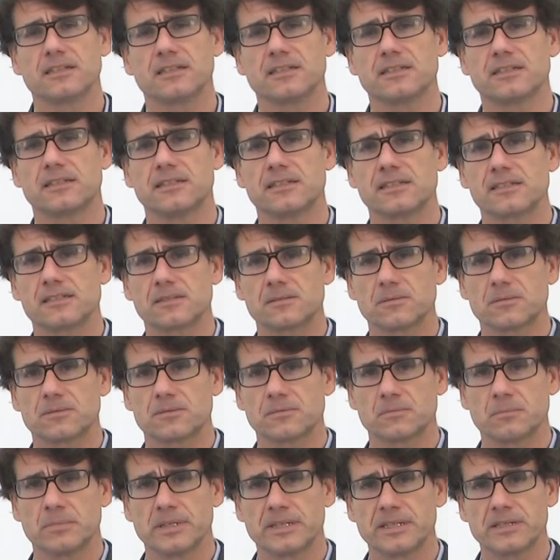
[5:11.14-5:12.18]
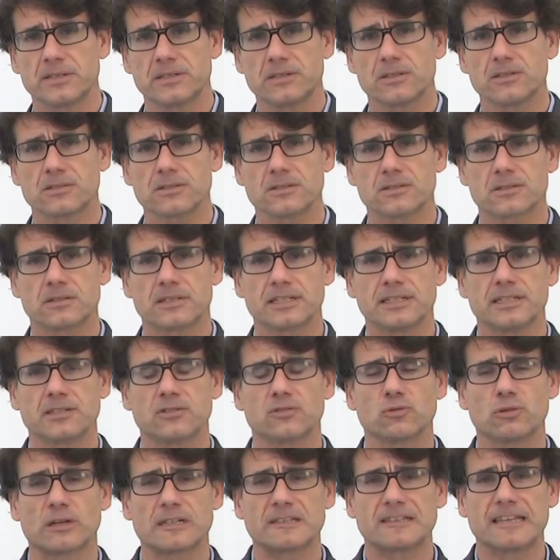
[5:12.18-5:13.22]
these videos
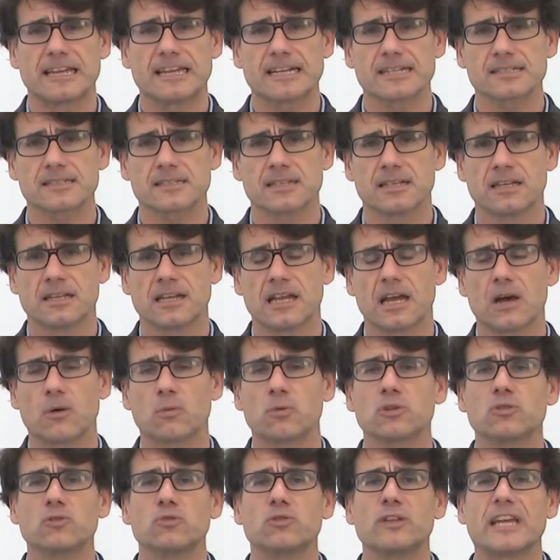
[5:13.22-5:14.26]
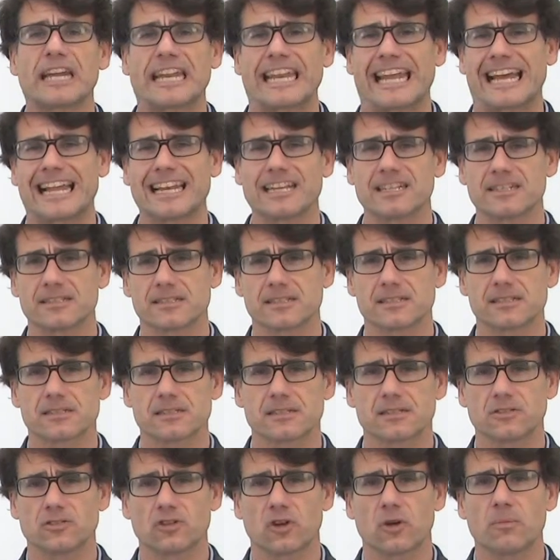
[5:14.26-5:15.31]
into a text, and we do the analysis.
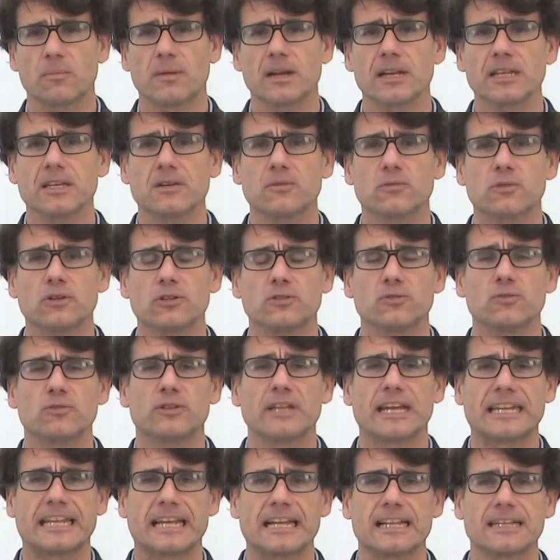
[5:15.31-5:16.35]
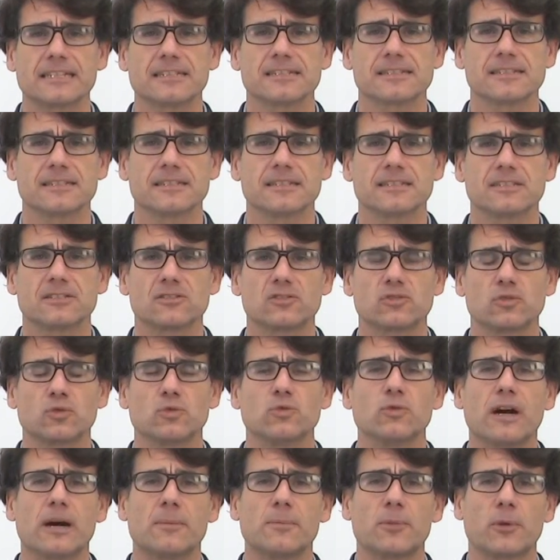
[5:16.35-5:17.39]
Normally, we do the analysis
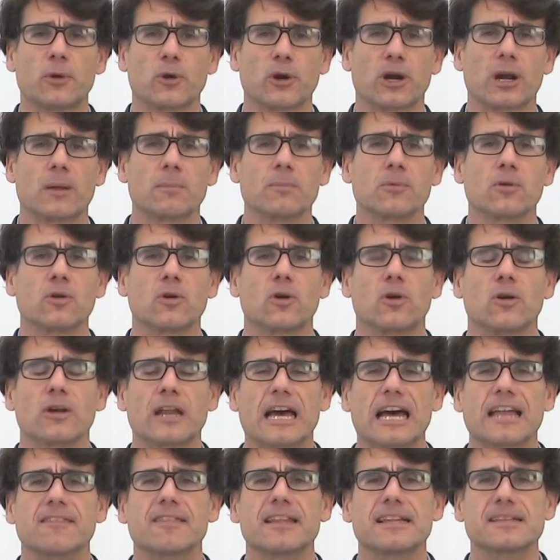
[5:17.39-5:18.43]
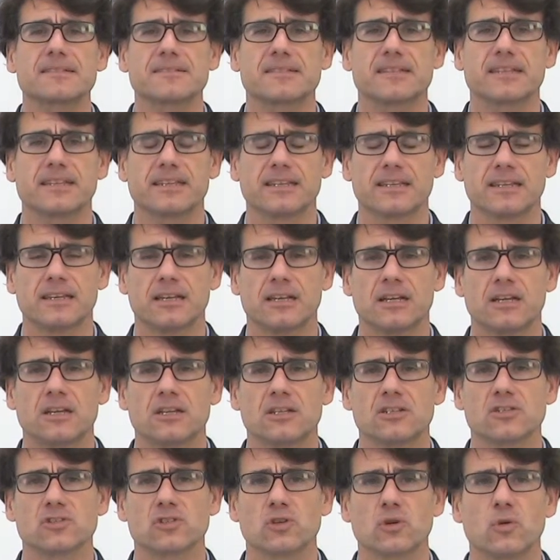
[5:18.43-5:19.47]
through a program called ATLAS-T.
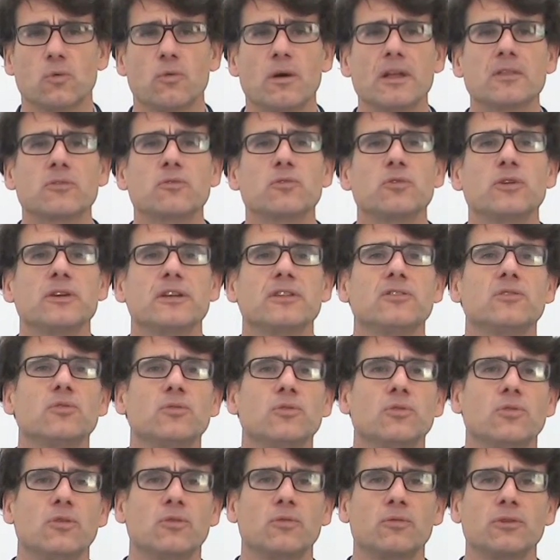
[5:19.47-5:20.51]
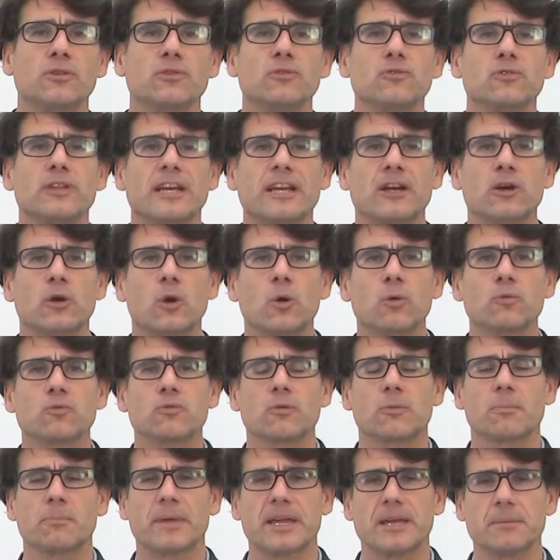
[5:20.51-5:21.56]
So what we do the code
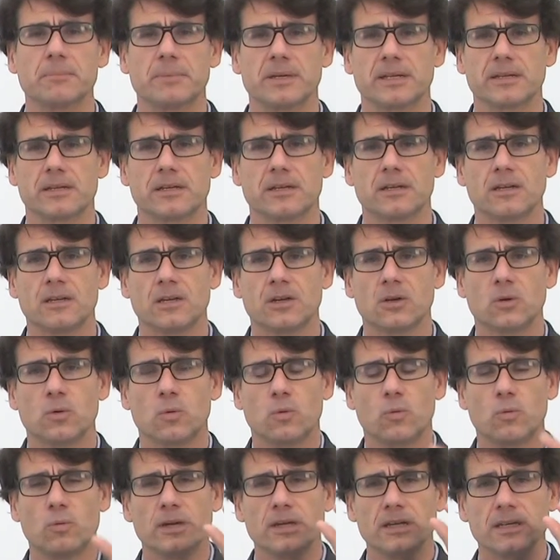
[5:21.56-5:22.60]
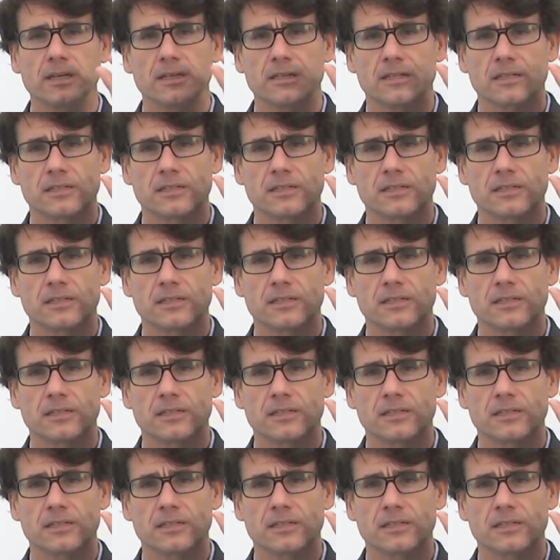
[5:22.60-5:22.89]
mapping. We